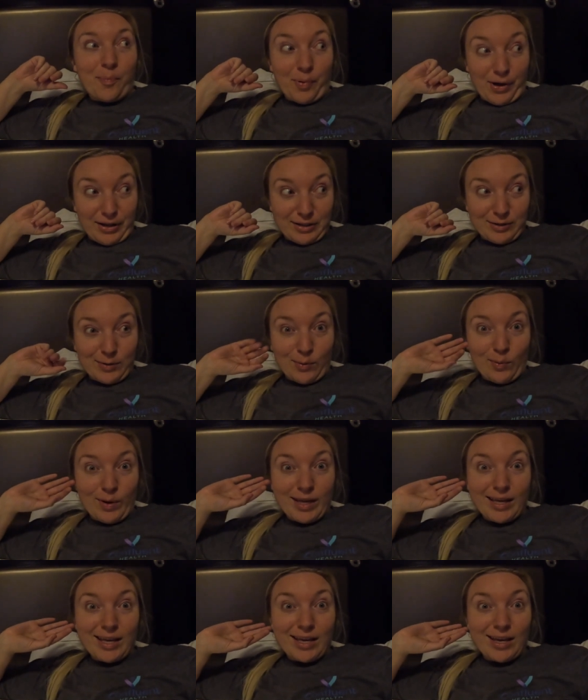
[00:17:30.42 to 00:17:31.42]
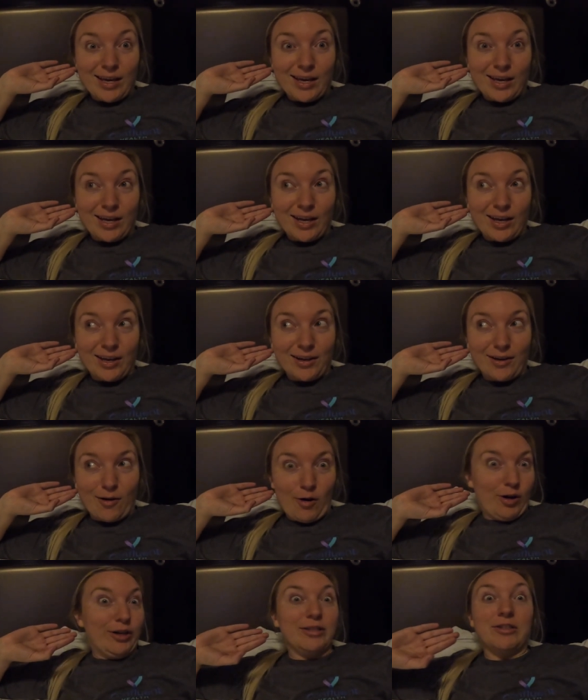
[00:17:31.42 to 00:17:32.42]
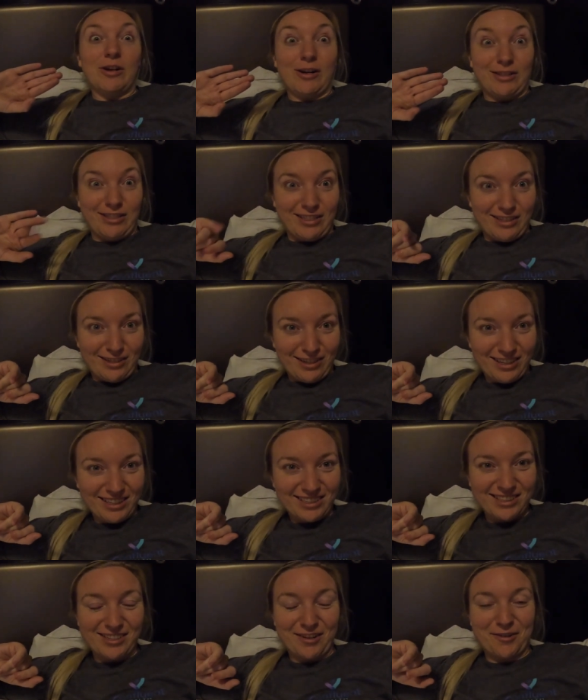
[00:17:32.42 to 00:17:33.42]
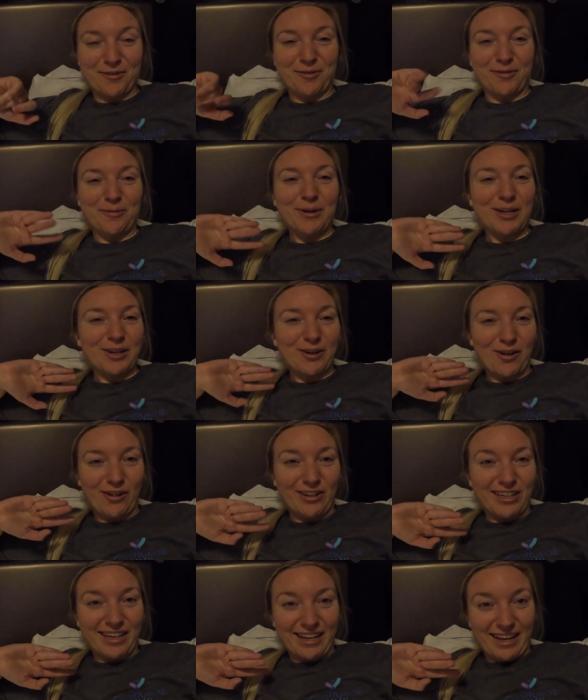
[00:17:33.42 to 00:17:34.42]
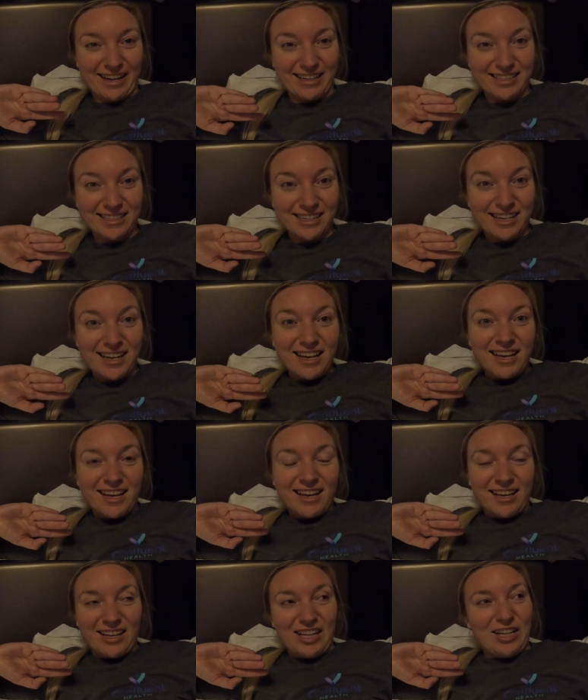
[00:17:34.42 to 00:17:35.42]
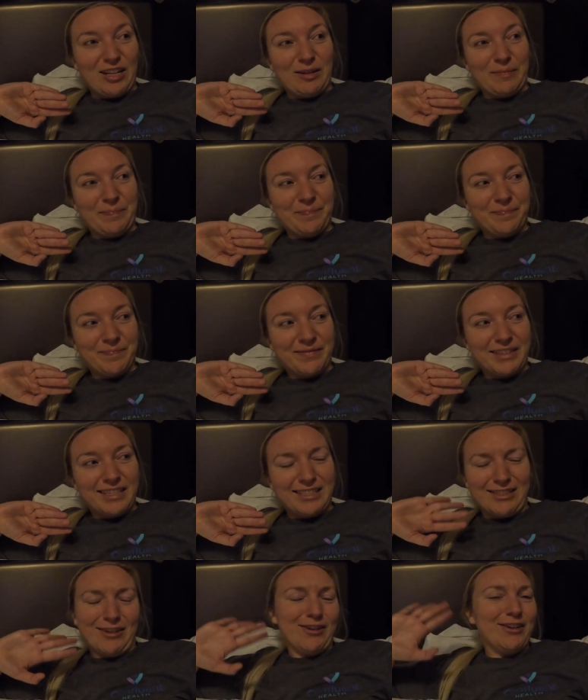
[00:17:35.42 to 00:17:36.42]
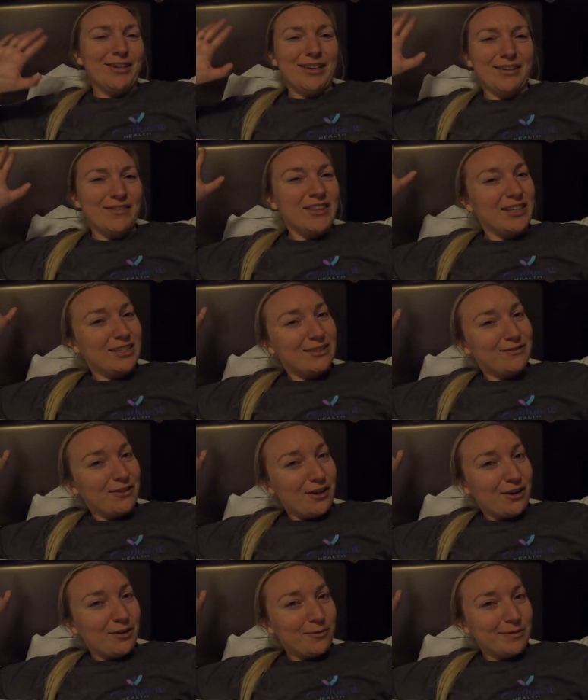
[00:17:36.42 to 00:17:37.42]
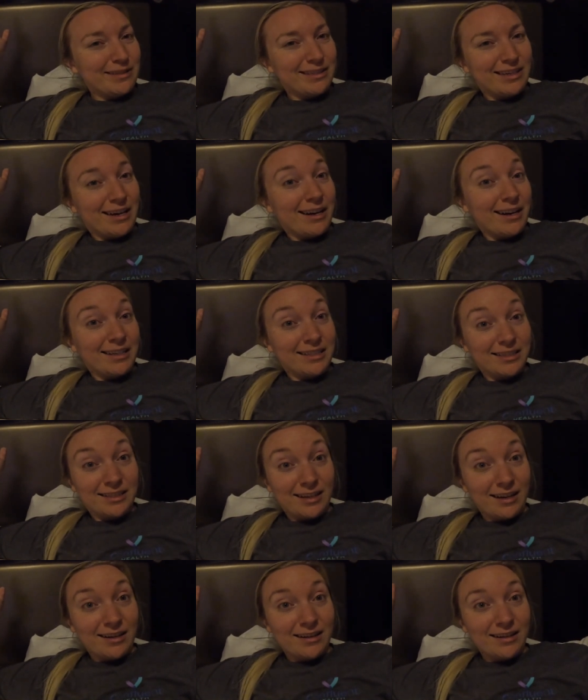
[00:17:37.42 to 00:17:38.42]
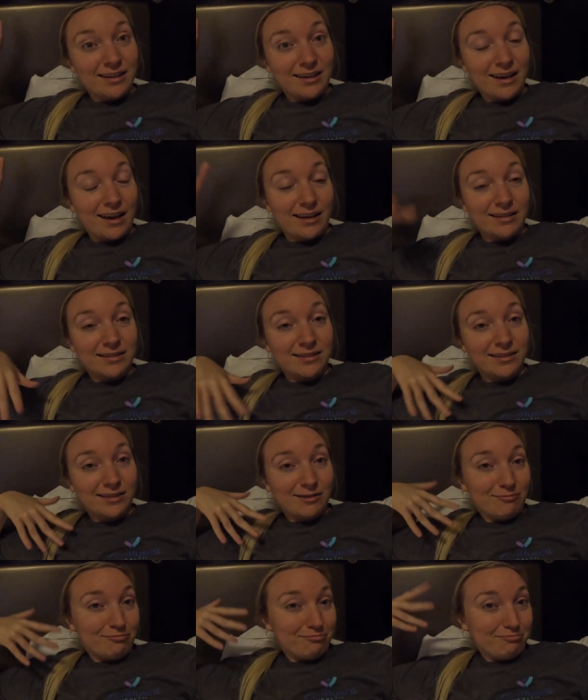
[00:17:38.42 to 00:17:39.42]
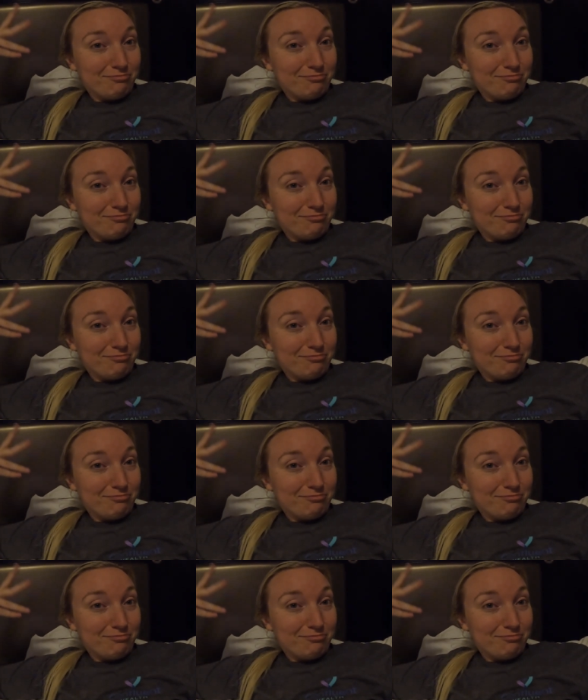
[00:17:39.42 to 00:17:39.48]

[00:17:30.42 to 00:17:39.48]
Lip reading: But we are exhausted, so we're gonna call it a night. Sorry if this vlog was not as exciting as